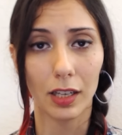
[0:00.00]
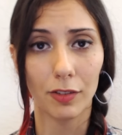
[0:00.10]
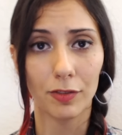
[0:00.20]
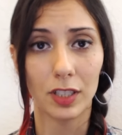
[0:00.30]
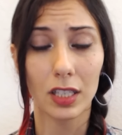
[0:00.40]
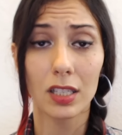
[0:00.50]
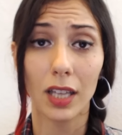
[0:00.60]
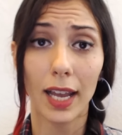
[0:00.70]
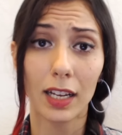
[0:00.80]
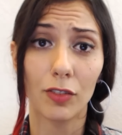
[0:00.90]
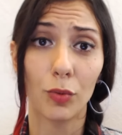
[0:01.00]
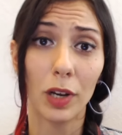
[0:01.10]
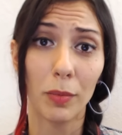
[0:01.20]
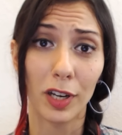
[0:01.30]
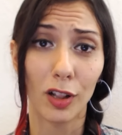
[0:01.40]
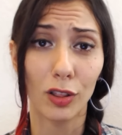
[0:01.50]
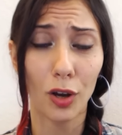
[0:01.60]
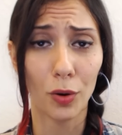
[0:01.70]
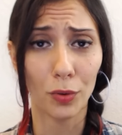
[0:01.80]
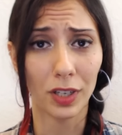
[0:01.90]
if dislike of women
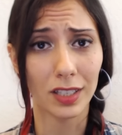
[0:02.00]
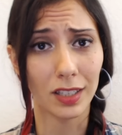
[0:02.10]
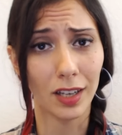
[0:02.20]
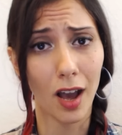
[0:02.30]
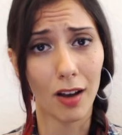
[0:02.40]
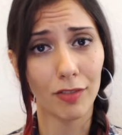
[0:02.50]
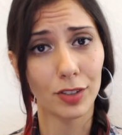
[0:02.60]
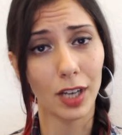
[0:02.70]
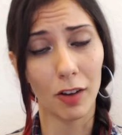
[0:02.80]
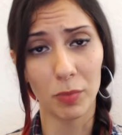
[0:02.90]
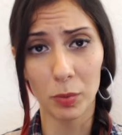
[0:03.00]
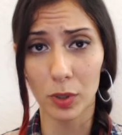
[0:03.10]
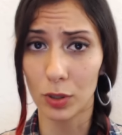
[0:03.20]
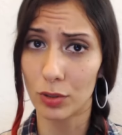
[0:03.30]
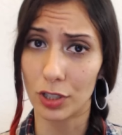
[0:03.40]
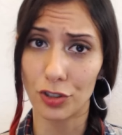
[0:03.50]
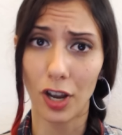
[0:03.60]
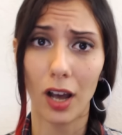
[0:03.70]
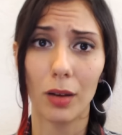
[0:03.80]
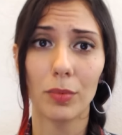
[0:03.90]
alone is enough to have people lose their
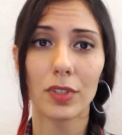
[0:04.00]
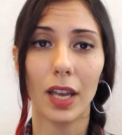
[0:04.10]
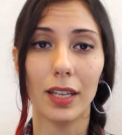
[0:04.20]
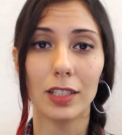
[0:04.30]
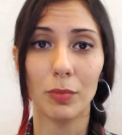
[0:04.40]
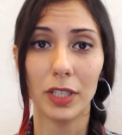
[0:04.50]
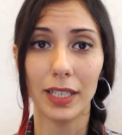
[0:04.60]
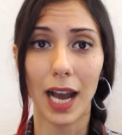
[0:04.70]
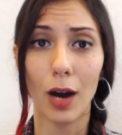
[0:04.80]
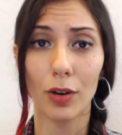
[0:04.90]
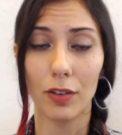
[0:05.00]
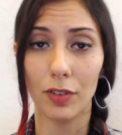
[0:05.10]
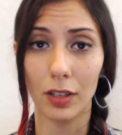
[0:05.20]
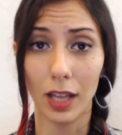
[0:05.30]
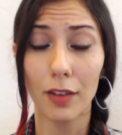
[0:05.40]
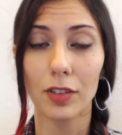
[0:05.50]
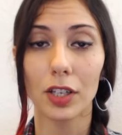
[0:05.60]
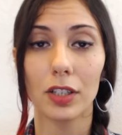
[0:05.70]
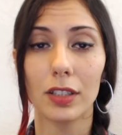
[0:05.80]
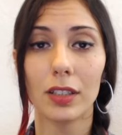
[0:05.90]
jobs and to be out of a
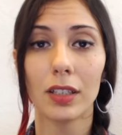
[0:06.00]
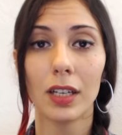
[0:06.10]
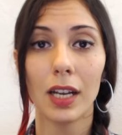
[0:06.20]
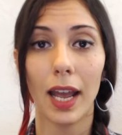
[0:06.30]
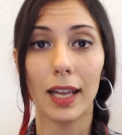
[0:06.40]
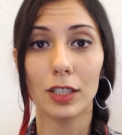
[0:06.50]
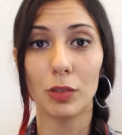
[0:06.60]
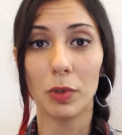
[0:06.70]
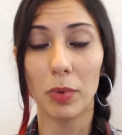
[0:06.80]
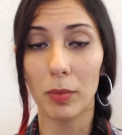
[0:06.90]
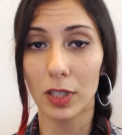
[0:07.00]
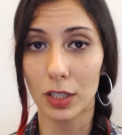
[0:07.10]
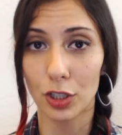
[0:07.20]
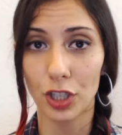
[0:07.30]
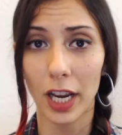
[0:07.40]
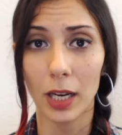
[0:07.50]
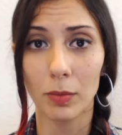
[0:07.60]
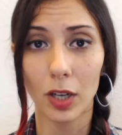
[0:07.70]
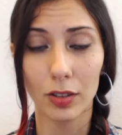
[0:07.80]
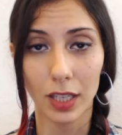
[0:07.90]
livelihood and to be publicly
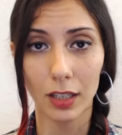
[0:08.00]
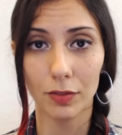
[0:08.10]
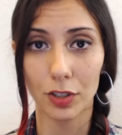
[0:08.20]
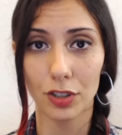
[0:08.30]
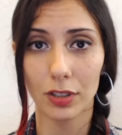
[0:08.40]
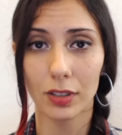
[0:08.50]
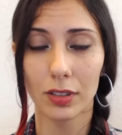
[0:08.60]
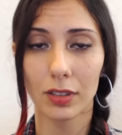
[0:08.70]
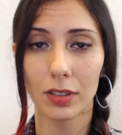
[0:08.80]
shamed on television?